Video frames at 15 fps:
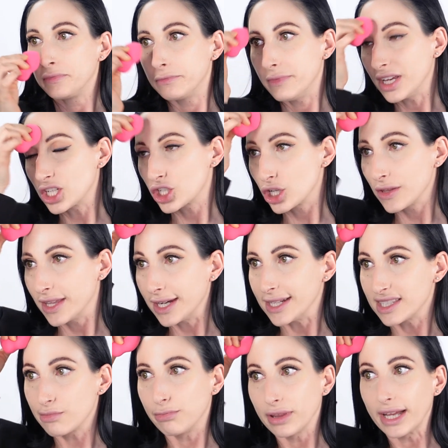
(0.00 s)
Make sure that
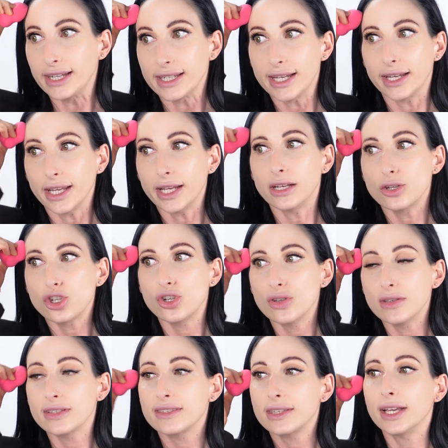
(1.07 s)
it's blended into
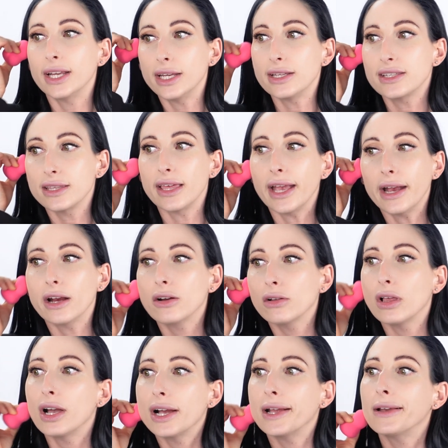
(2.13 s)
the skin, into the
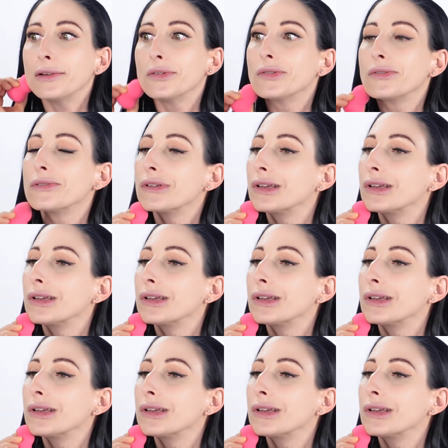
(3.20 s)
hairline.